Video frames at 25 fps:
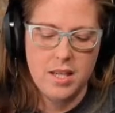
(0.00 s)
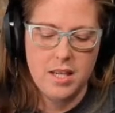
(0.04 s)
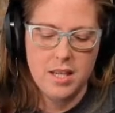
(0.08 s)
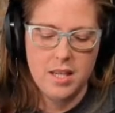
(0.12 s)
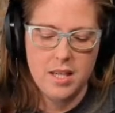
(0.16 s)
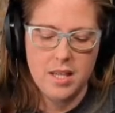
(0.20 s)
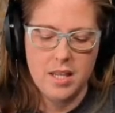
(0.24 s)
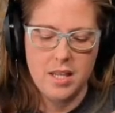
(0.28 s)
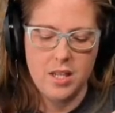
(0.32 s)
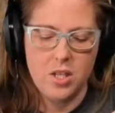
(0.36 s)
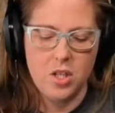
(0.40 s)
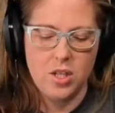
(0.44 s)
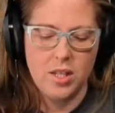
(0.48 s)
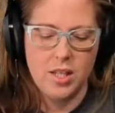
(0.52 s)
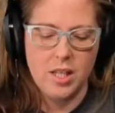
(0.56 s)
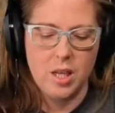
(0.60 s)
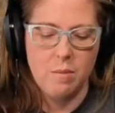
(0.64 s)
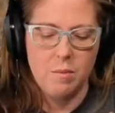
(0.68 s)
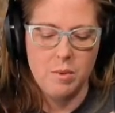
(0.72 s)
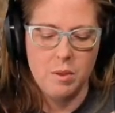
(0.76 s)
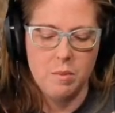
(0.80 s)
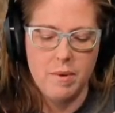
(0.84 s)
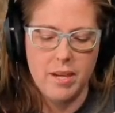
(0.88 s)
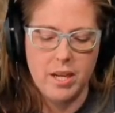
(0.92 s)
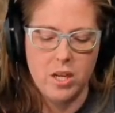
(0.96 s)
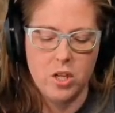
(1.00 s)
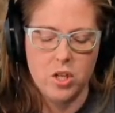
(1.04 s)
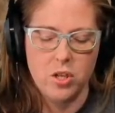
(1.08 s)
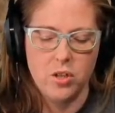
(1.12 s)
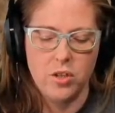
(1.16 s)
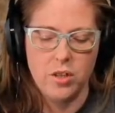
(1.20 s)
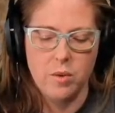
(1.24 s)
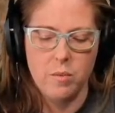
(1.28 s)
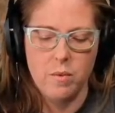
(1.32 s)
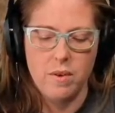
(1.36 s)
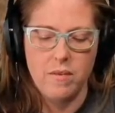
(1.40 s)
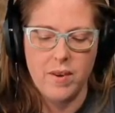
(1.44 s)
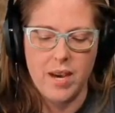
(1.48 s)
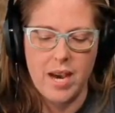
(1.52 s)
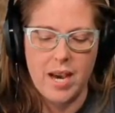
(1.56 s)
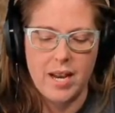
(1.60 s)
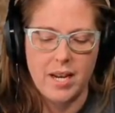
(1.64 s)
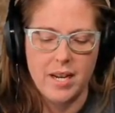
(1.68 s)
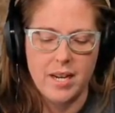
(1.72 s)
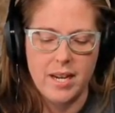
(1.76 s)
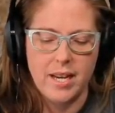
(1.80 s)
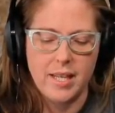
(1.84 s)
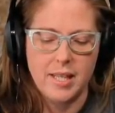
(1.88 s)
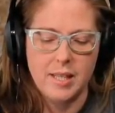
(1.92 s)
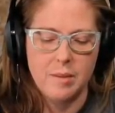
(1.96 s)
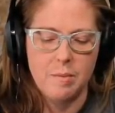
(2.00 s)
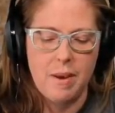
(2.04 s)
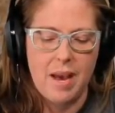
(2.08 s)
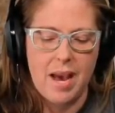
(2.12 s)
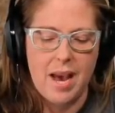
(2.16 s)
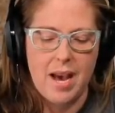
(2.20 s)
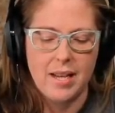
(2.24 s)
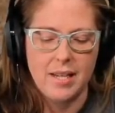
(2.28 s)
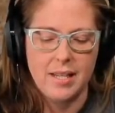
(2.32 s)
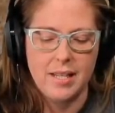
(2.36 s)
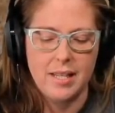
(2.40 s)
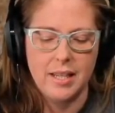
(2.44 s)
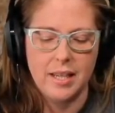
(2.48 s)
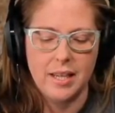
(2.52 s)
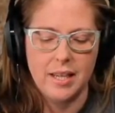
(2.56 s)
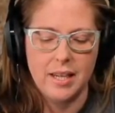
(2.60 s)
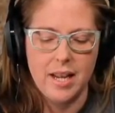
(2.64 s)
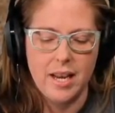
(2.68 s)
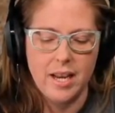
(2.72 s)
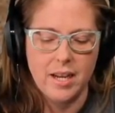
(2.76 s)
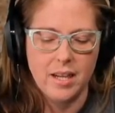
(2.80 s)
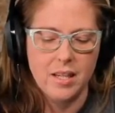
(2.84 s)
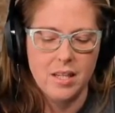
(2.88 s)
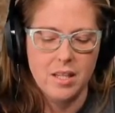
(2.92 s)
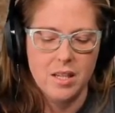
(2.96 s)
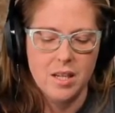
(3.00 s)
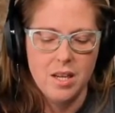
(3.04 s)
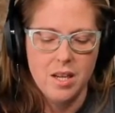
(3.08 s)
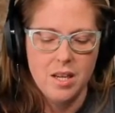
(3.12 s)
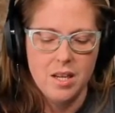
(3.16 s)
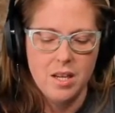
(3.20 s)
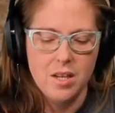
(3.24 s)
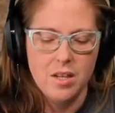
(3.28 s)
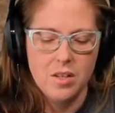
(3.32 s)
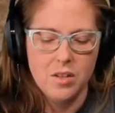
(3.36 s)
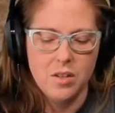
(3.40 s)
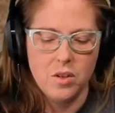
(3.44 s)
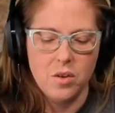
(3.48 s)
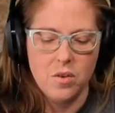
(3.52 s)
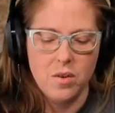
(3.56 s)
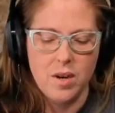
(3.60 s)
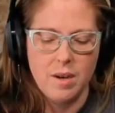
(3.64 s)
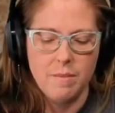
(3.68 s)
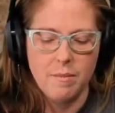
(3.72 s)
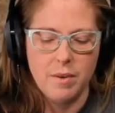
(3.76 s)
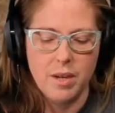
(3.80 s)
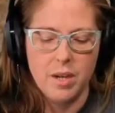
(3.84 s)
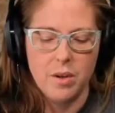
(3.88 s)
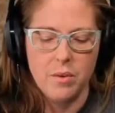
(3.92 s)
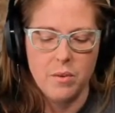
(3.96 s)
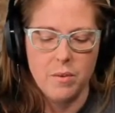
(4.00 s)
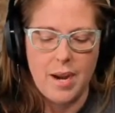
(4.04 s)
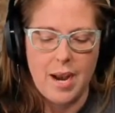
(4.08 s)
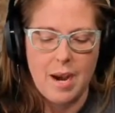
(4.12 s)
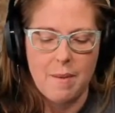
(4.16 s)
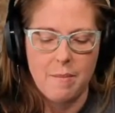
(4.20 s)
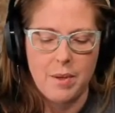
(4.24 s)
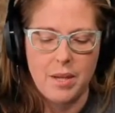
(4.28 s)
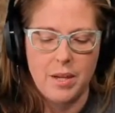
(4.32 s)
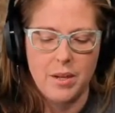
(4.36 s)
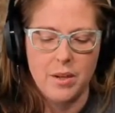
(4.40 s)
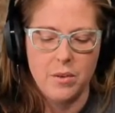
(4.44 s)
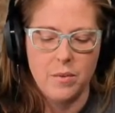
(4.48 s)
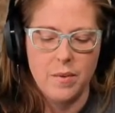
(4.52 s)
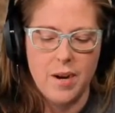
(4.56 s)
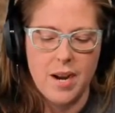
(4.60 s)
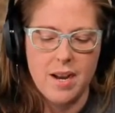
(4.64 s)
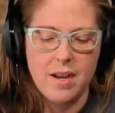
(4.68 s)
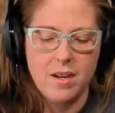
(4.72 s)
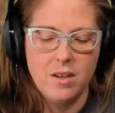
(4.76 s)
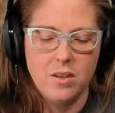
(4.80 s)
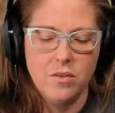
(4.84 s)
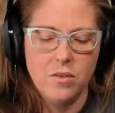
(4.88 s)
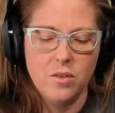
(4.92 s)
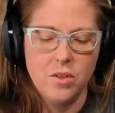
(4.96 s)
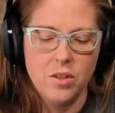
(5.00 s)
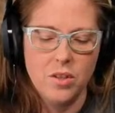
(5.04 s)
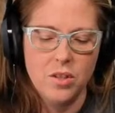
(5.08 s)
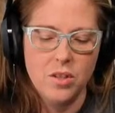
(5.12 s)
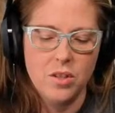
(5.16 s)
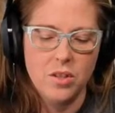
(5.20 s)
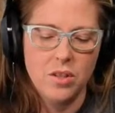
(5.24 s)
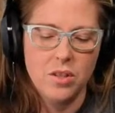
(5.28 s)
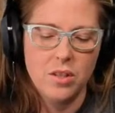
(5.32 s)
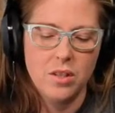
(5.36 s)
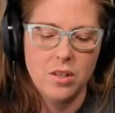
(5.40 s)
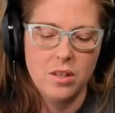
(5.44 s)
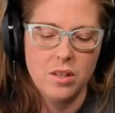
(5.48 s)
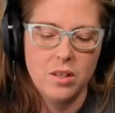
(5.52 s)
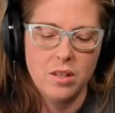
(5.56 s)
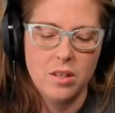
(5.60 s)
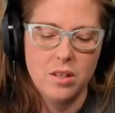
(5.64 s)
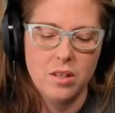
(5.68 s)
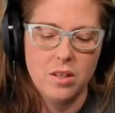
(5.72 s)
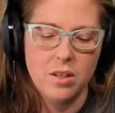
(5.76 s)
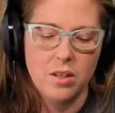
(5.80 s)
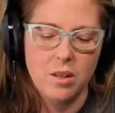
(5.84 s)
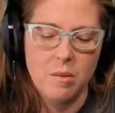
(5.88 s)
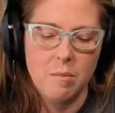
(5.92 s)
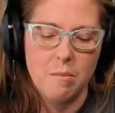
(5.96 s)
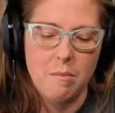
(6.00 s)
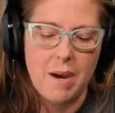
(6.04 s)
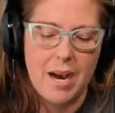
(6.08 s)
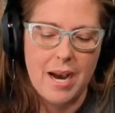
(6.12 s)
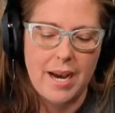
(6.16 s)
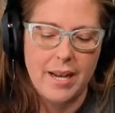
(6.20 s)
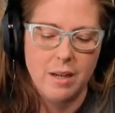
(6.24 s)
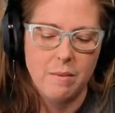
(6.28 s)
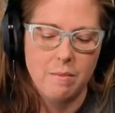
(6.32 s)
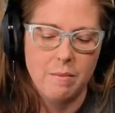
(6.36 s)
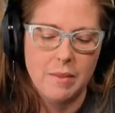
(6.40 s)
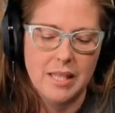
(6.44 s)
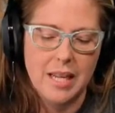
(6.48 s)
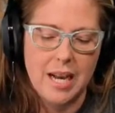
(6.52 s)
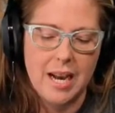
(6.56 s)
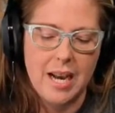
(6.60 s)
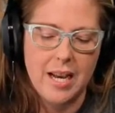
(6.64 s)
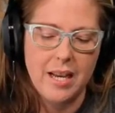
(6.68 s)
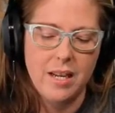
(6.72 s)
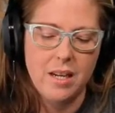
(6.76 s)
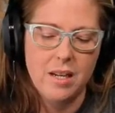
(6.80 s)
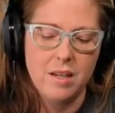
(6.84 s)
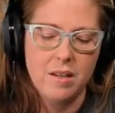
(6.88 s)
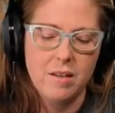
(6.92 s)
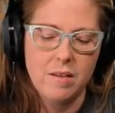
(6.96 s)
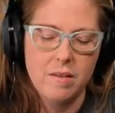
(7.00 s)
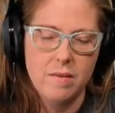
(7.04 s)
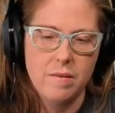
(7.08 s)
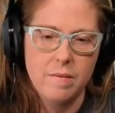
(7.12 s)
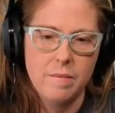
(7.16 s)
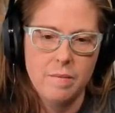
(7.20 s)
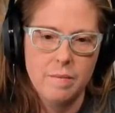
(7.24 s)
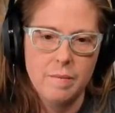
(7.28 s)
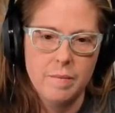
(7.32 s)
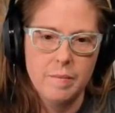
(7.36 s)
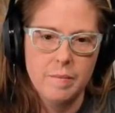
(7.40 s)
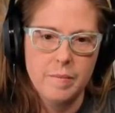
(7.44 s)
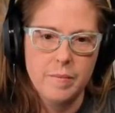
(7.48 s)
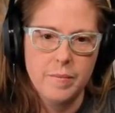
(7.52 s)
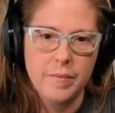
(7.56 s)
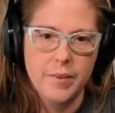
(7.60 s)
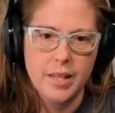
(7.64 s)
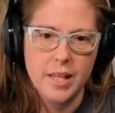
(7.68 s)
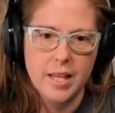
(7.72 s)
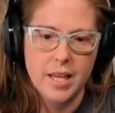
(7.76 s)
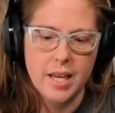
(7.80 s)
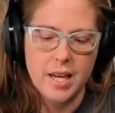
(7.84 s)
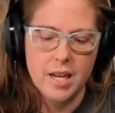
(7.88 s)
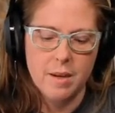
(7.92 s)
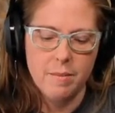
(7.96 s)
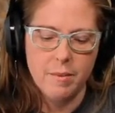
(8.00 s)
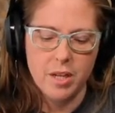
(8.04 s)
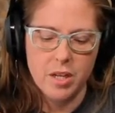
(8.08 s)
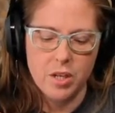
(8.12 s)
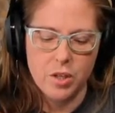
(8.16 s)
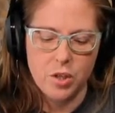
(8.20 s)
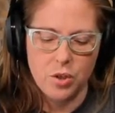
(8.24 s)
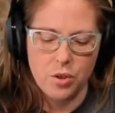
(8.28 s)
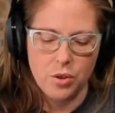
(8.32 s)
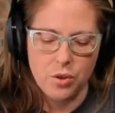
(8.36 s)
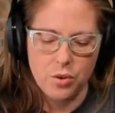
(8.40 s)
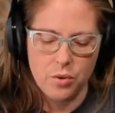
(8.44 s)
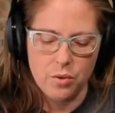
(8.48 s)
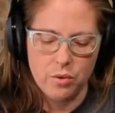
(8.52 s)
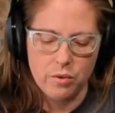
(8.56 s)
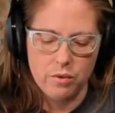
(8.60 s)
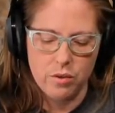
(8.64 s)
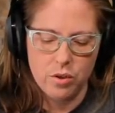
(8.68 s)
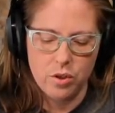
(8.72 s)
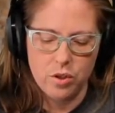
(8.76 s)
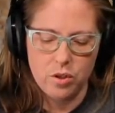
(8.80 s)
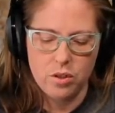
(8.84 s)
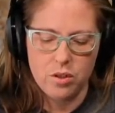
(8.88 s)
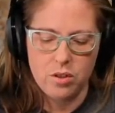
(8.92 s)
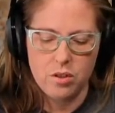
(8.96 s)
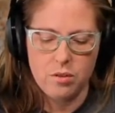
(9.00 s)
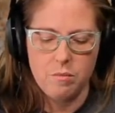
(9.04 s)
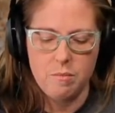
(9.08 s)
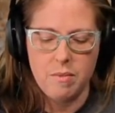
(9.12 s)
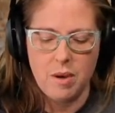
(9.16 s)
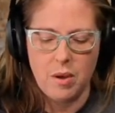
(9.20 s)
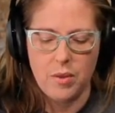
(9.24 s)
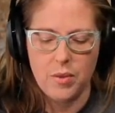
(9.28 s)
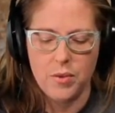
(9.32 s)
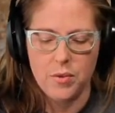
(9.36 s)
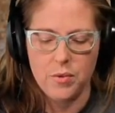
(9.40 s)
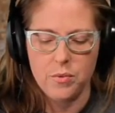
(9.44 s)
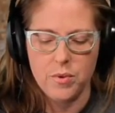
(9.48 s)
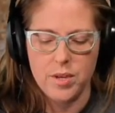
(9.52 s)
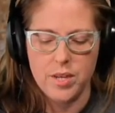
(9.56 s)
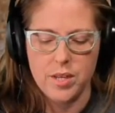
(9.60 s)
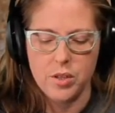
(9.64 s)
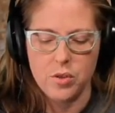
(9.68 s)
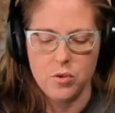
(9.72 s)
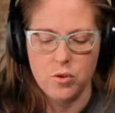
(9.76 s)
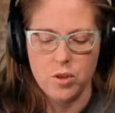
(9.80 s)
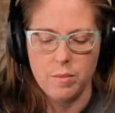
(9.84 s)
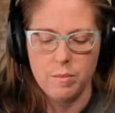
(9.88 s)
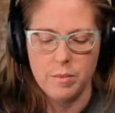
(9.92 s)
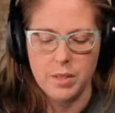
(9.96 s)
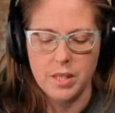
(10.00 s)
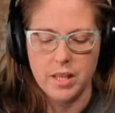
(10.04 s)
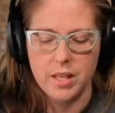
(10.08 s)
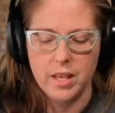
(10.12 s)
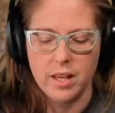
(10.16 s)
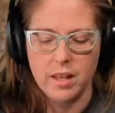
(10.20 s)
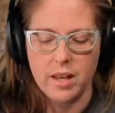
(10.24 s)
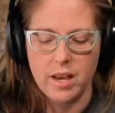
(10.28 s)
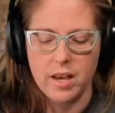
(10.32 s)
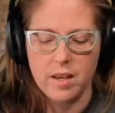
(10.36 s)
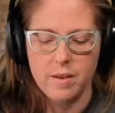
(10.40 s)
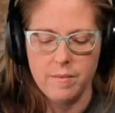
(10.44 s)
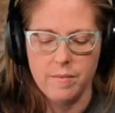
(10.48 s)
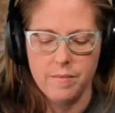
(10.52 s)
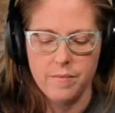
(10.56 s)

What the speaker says: it just helps make sure that we've got a nice pad to connect. So I'm going to wrap it around to the bottom side, and I'm going to do about 3 strips like that.